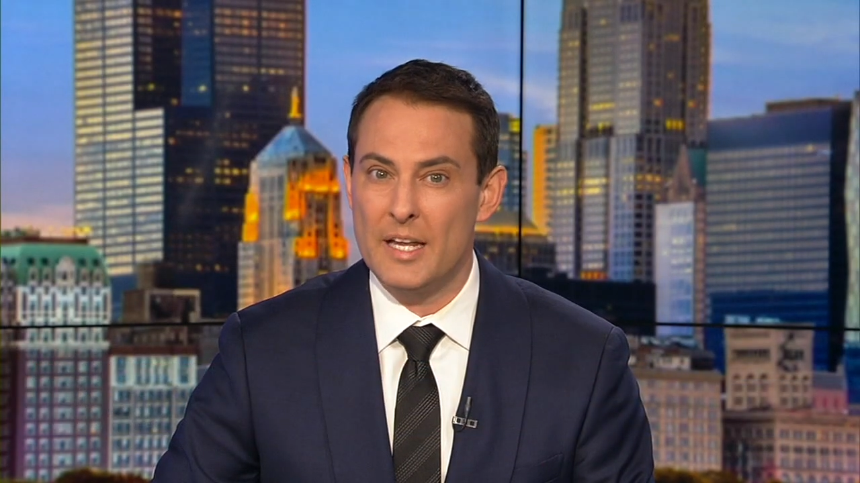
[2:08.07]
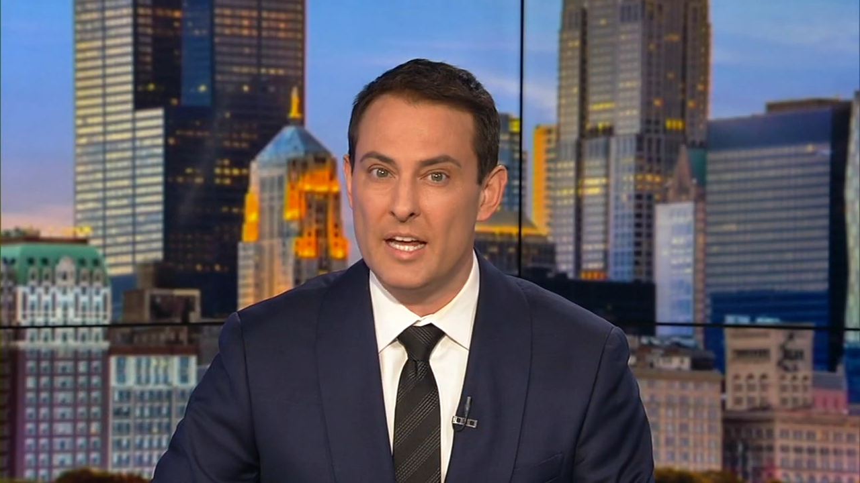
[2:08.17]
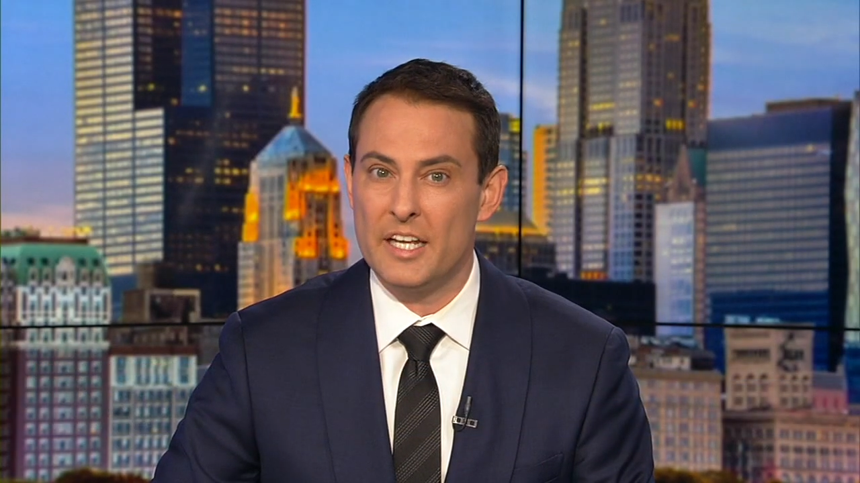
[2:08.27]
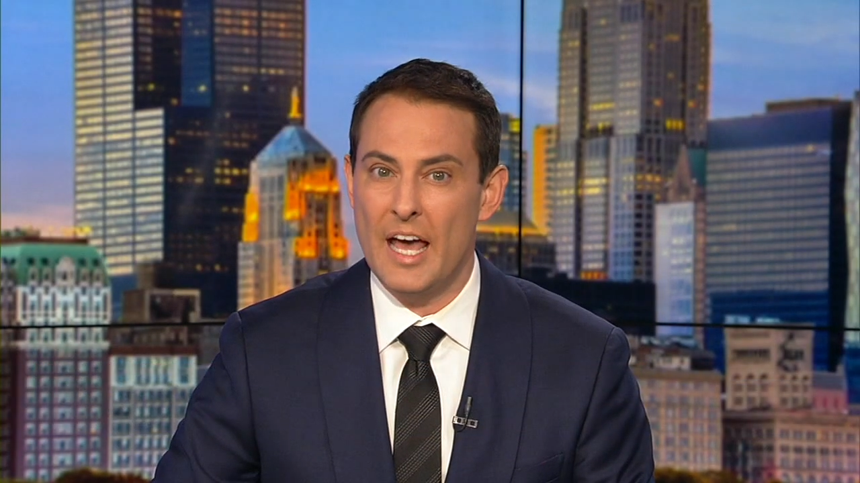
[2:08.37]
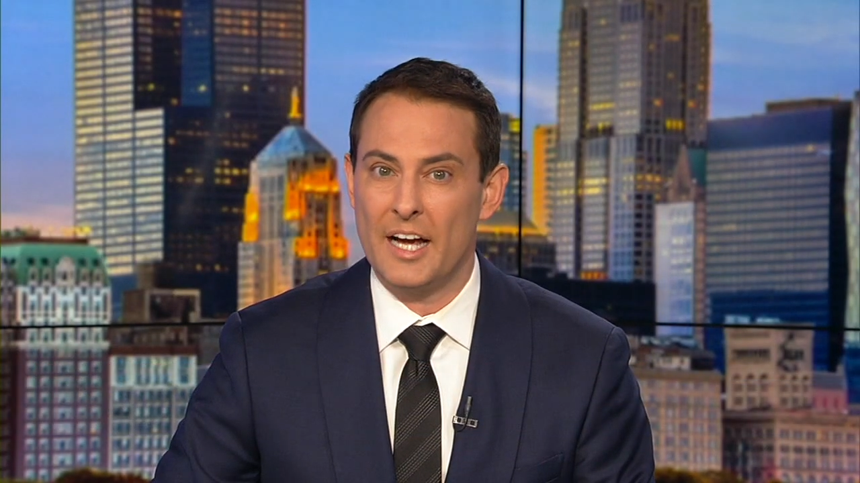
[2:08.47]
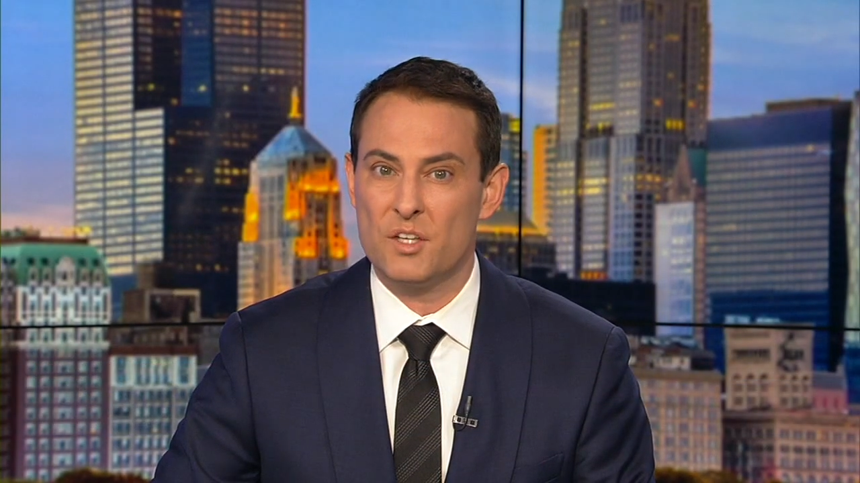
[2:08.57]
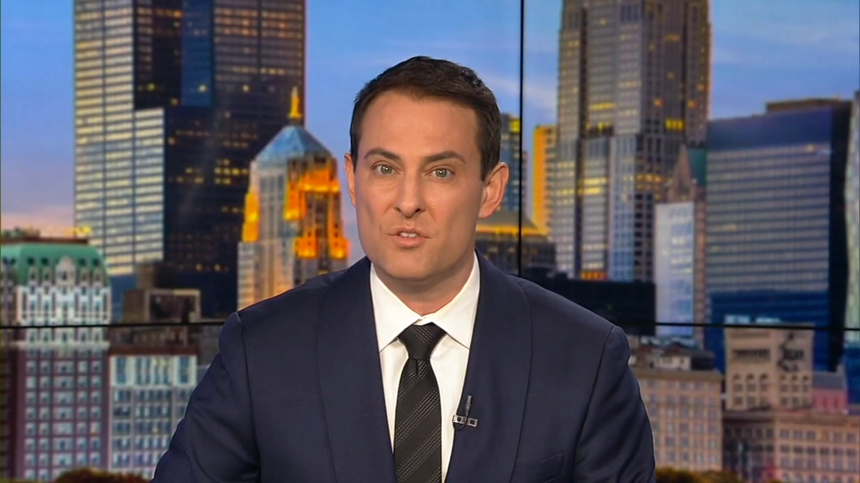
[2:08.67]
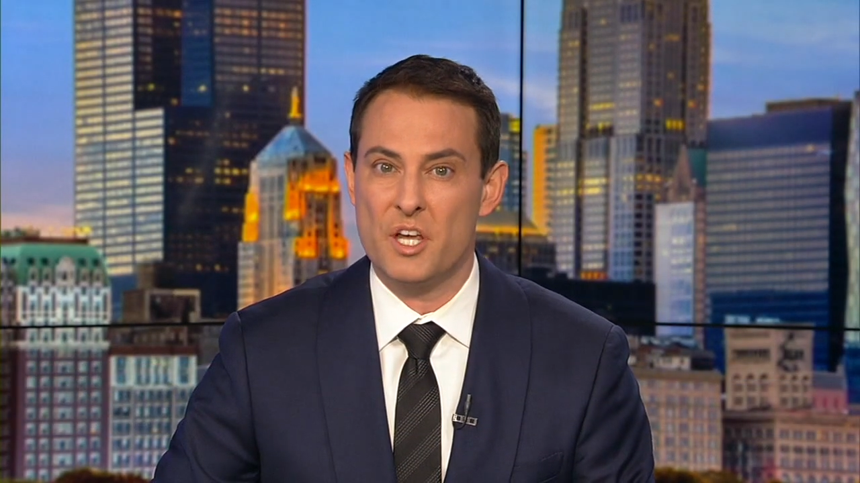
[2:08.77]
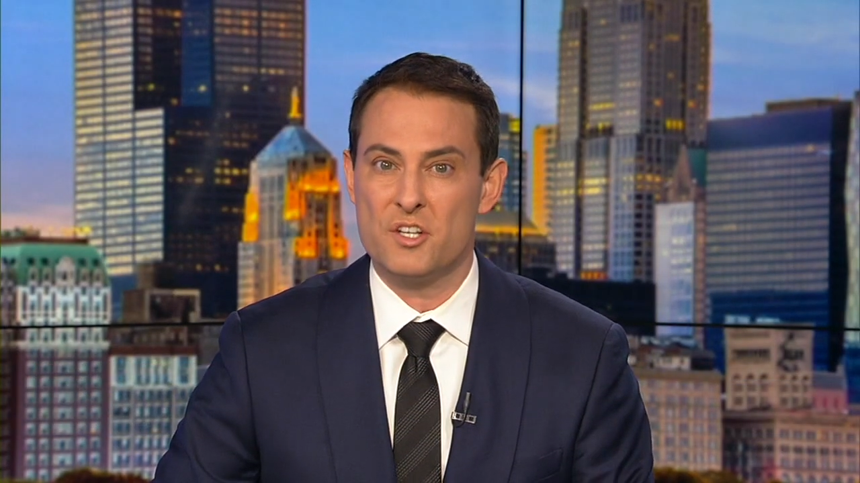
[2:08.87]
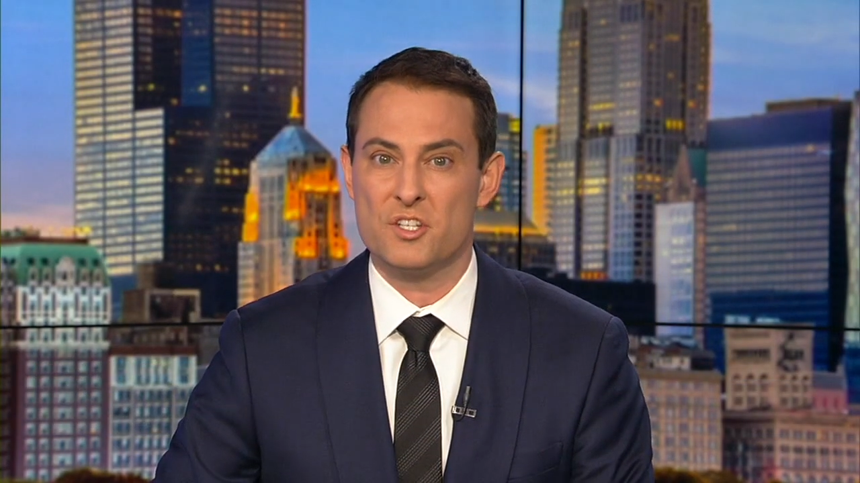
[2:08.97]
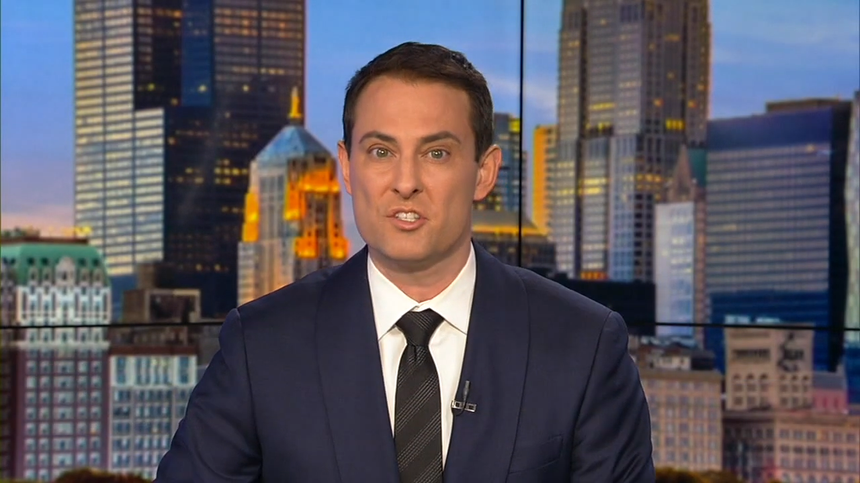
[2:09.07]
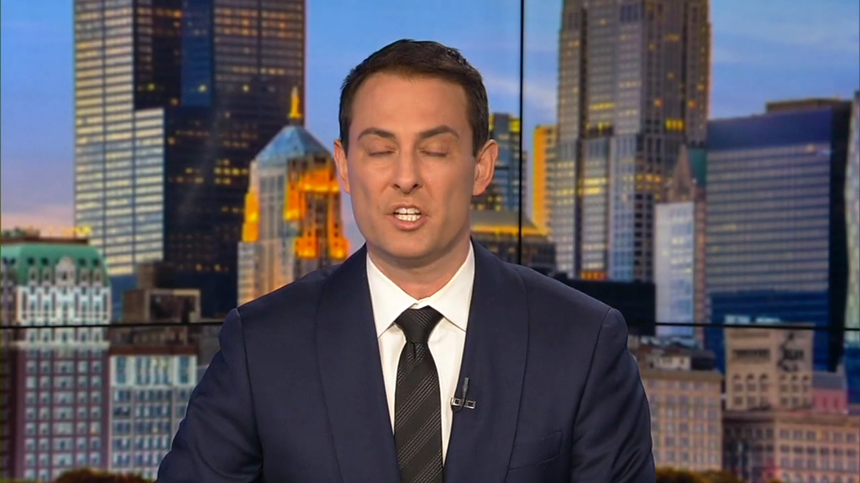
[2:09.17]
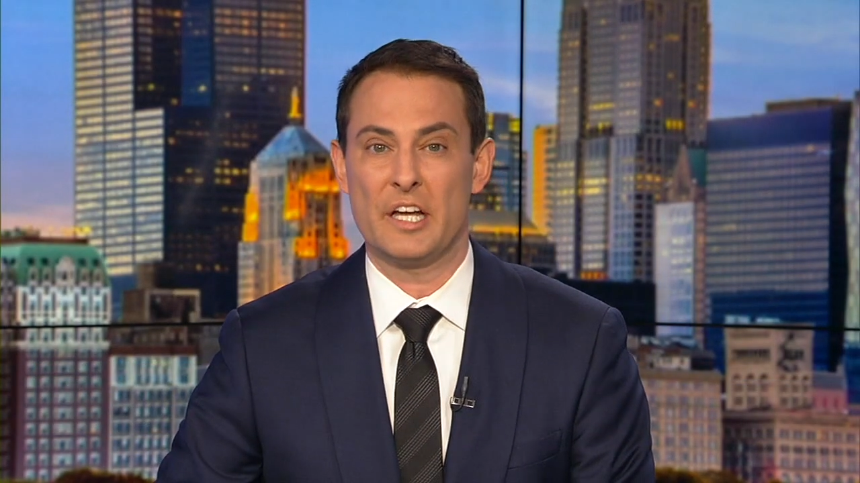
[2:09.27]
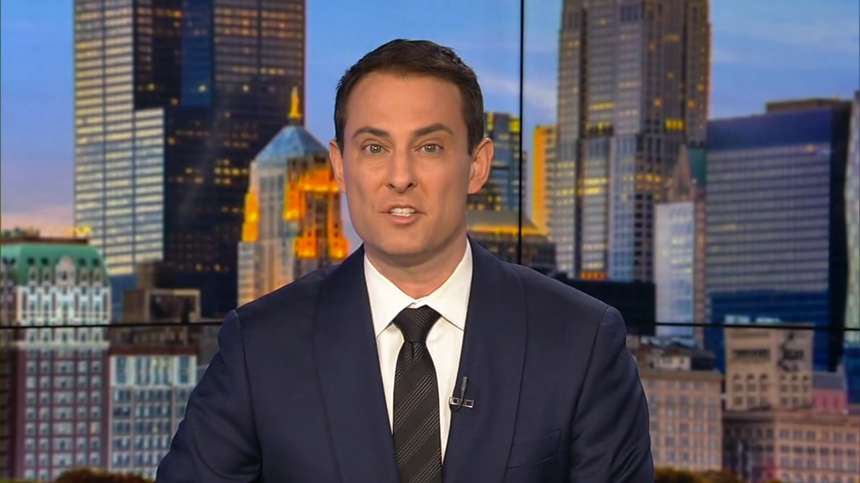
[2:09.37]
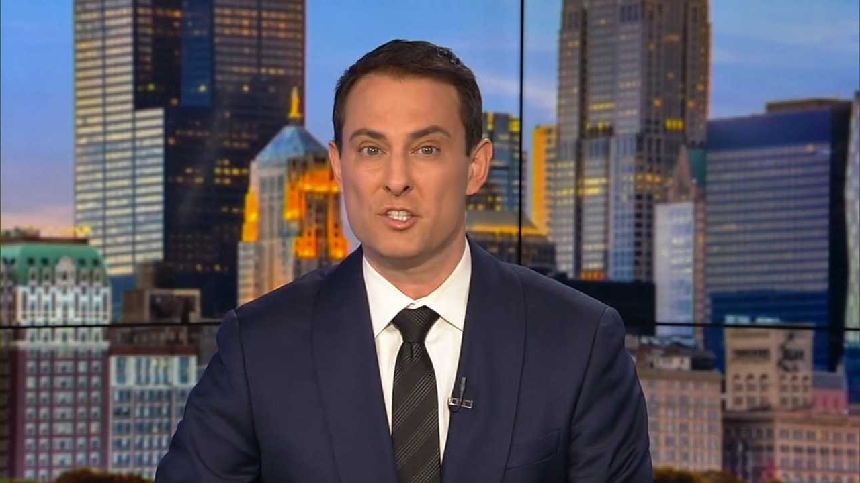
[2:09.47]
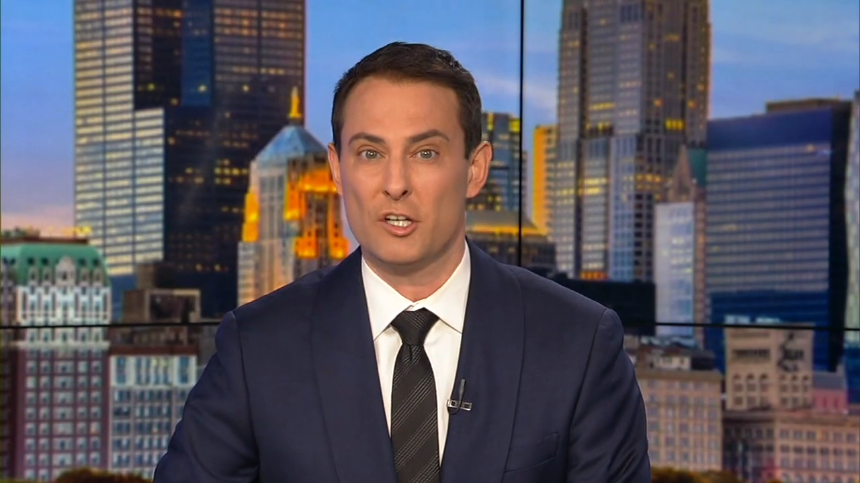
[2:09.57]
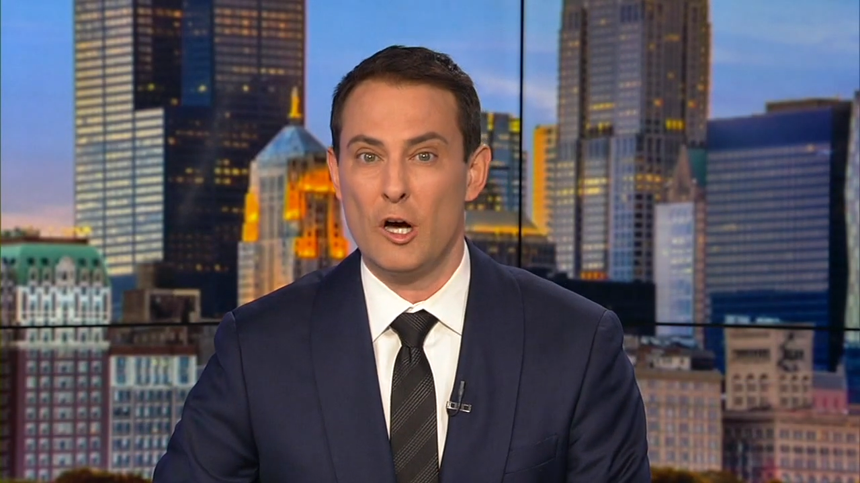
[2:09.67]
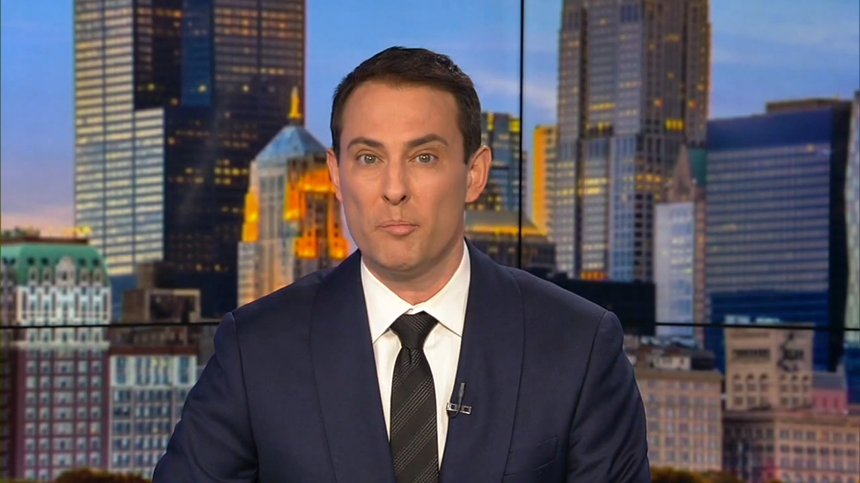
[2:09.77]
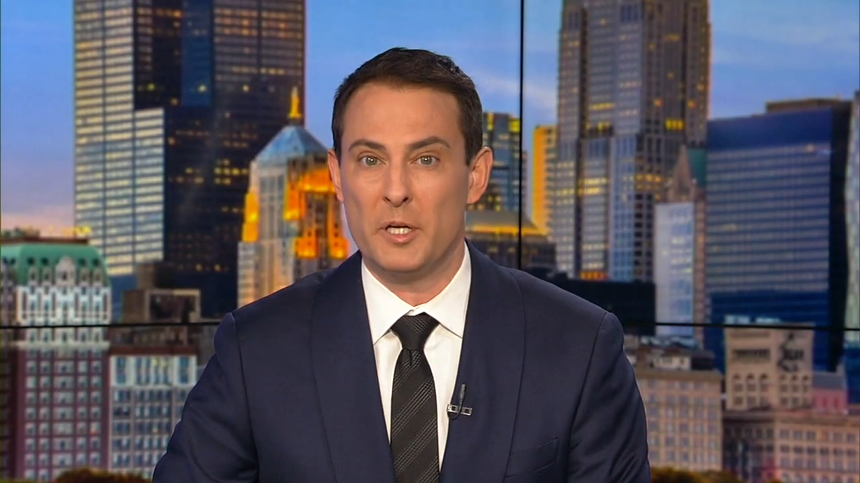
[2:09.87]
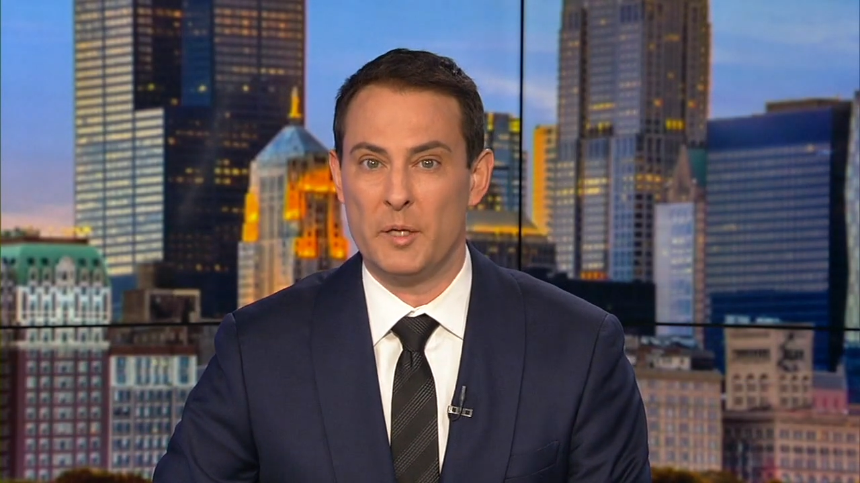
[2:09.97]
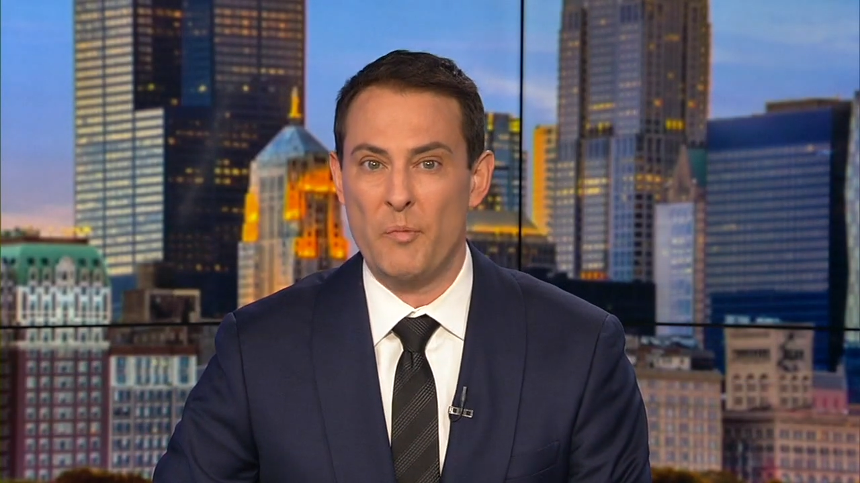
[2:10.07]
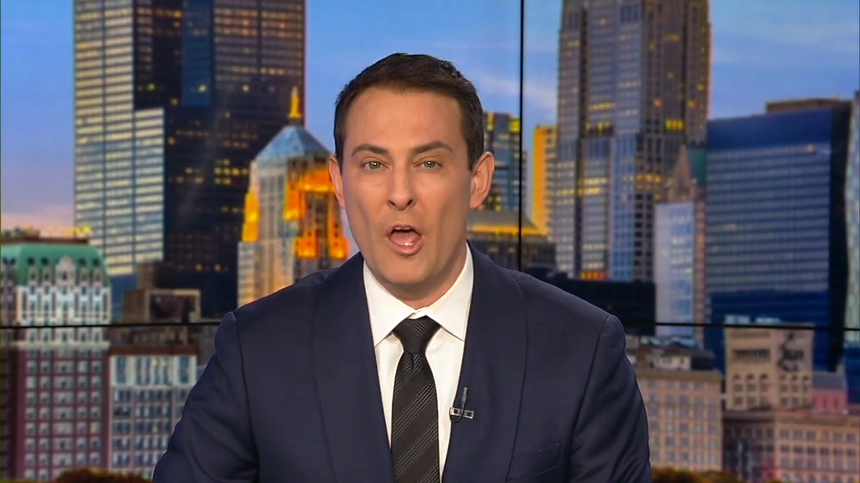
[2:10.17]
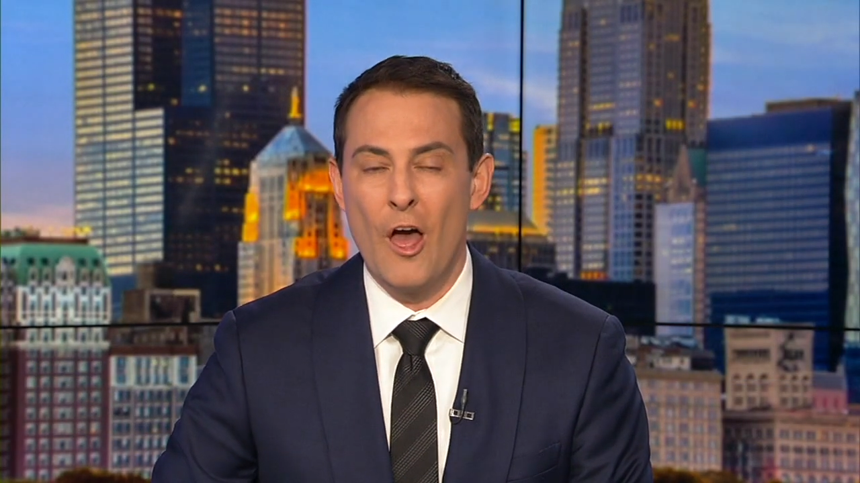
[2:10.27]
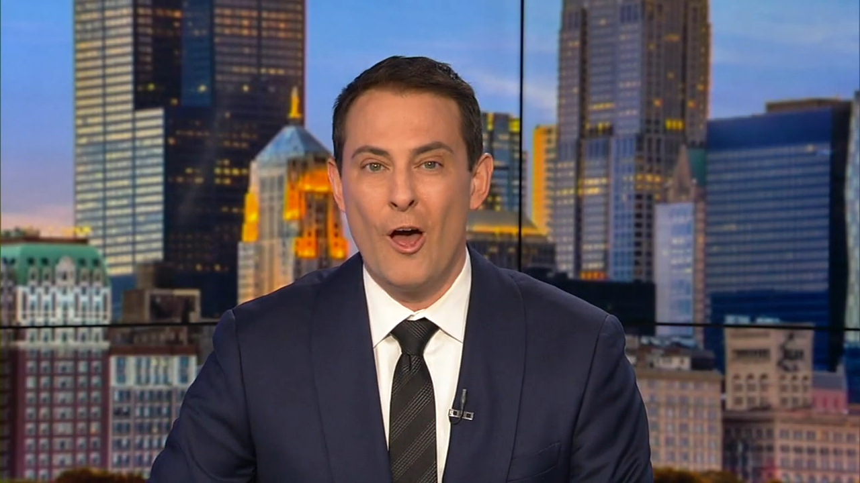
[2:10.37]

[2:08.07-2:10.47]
made any accusations against the company.